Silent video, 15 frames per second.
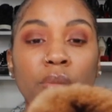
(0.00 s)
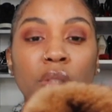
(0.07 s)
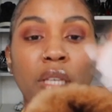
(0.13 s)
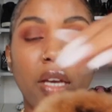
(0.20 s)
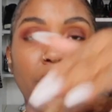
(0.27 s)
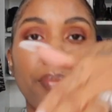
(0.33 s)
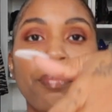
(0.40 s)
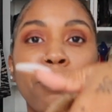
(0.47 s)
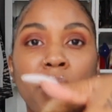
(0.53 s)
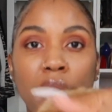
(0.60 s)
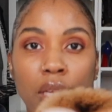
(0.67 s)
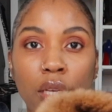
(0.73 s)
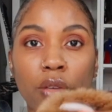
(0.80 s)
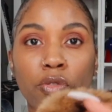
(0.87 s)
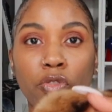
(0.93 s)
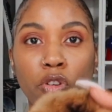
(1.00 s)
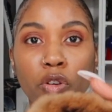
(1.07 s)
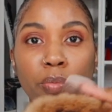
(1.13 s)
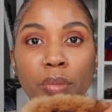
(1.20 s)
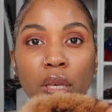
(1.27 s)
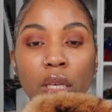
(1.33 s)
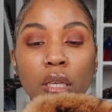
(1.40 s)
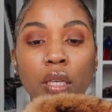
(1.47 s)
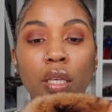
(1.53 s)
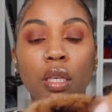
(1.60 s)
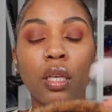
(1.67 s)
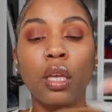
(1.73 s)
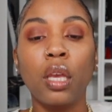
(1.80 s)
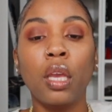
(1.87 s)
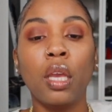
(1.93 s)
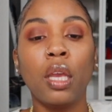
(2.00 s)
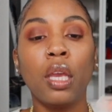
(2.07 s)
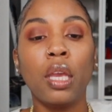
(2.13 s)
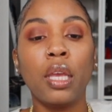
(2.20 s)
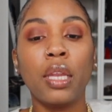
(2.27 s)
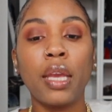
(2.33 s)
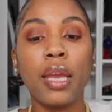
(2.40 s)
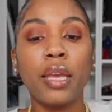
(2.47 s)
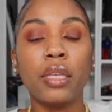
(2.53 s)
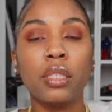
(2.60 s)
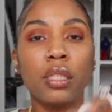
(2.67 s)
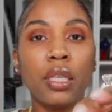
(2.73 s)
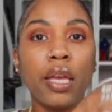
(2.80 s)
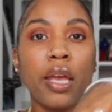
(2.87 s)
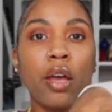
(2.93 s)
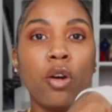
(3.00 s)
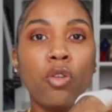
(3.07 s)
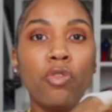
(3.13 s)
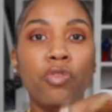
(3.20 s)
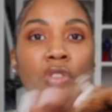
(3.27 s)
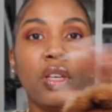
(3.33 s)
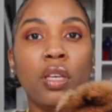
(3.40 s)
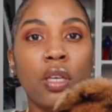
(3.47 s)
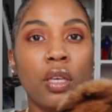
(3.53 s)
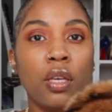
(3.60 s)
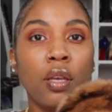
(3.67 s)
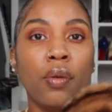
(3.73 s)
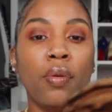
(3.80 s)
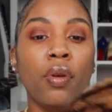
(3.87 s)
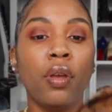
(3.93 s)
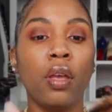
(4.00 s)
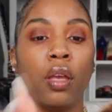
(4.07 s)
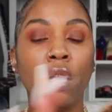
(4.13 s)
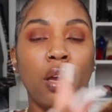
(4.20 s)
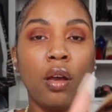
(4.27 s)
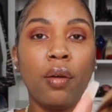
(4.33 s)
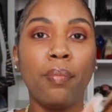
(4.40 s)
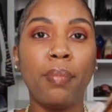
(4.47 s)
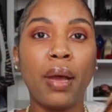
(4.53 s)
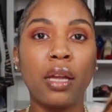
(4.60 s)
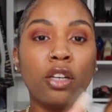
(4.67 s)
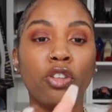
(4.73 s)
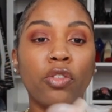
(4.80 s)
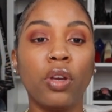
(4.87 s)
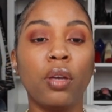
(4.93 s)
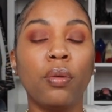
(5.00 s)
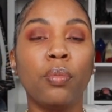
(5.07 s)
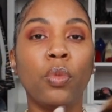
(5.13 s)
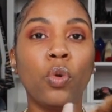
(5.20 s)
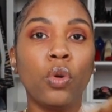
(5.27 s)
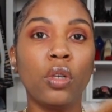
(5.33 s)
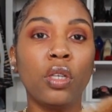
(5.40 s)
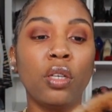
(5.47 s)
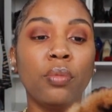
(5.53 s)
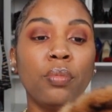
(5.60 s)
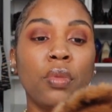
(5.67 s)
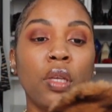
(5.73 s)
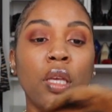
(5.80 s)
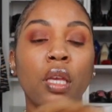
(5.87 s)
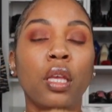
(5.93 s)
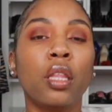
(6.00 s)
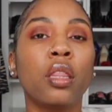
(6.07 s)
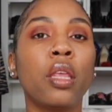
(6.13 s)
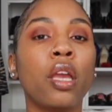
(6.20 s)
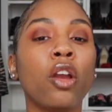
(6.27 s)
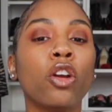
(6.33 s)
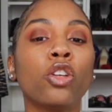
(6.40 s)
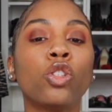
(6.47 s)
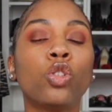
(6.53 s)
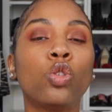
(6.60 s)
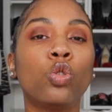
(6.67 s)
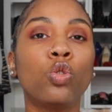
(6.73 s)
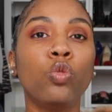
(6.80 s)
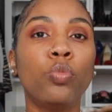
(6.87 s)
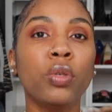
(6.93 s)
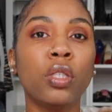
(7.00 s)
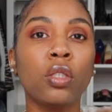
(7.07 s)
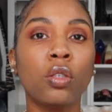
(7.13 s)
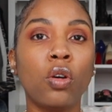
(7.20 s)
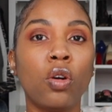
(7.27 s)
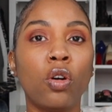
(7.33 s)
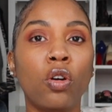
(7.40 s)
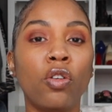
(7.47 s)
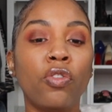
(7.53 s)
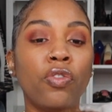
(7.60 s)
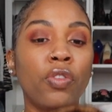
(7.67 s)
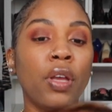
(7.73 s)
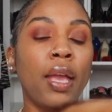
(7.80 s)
They're mink, real mink, and it has the LV monogram on them. They are super soft.